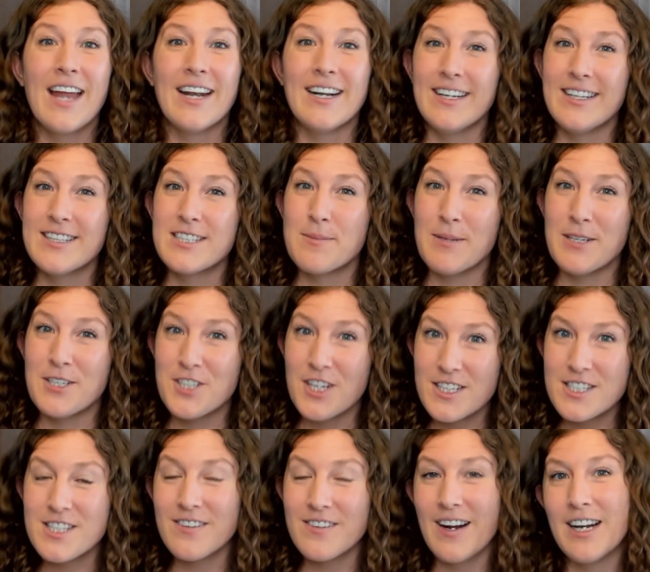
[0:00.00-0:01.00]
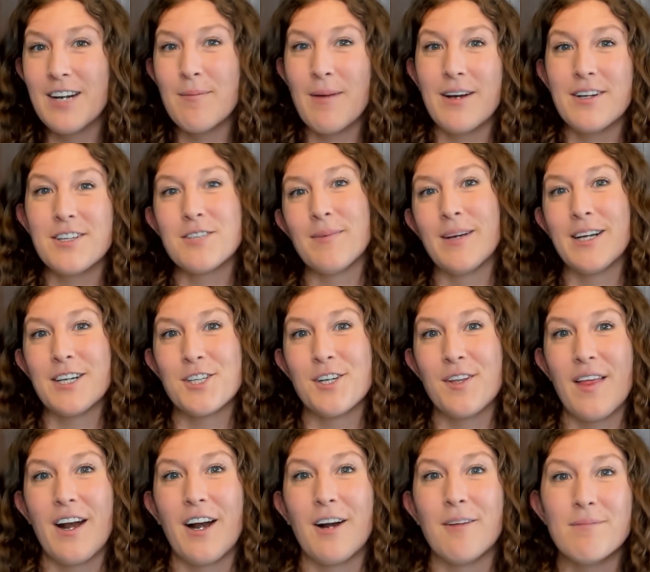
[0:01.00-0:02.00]
and it needs to be just the right amount to make
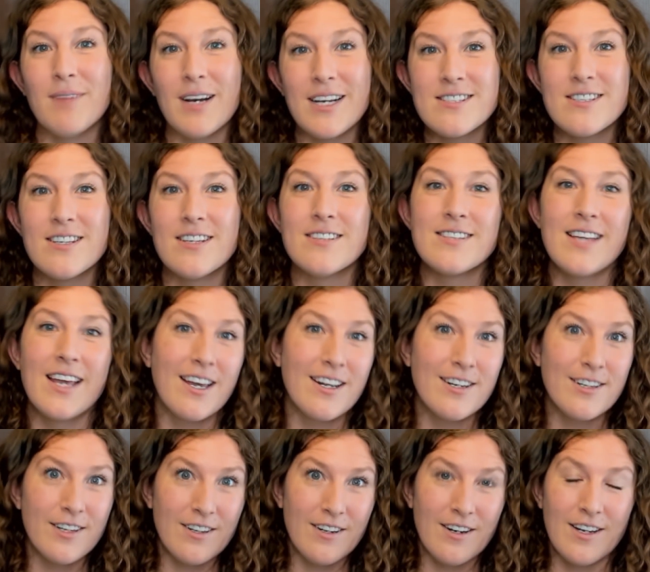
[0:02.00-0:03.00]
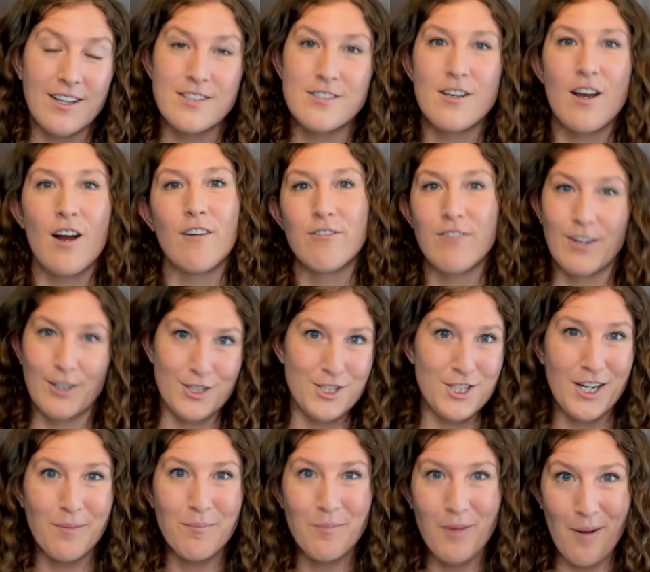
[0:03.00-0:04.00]
sure that our muscles and neurons are
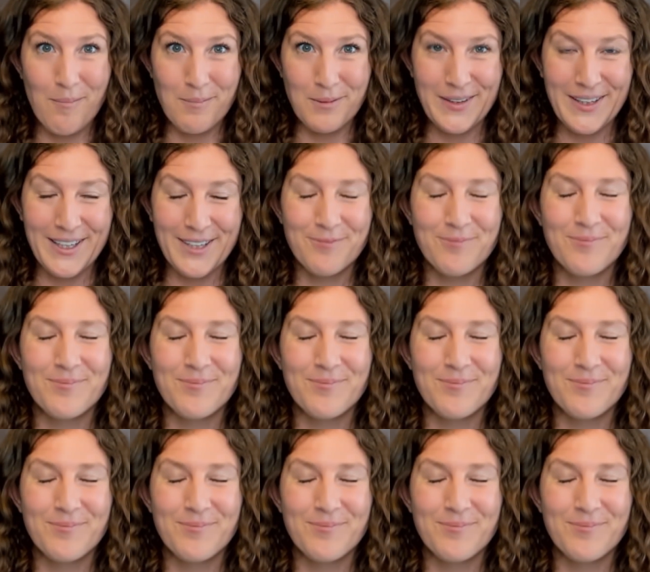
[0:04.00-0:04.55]
functioning properly.